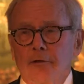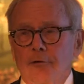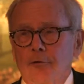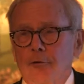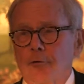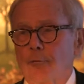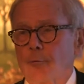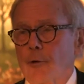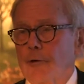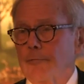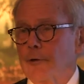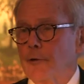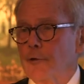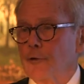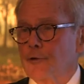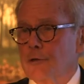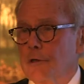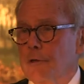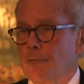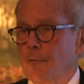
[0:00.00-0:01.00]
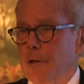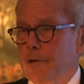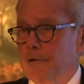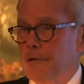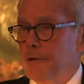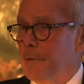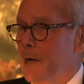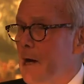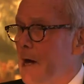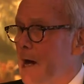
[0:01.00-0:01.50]
during the Revolution and went
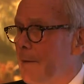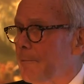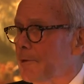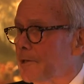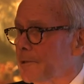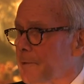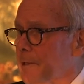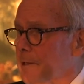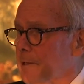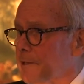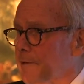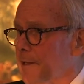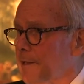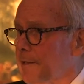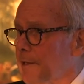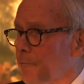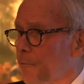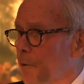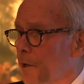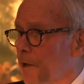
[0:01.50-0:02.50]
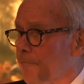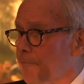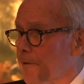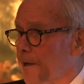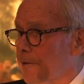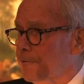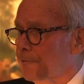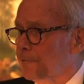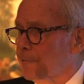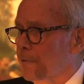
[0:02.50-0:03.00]
to the Bahamas because they didn't want to
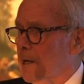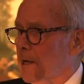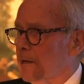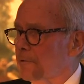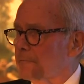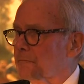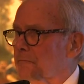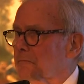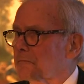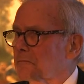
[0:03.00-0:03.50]
fight the crown.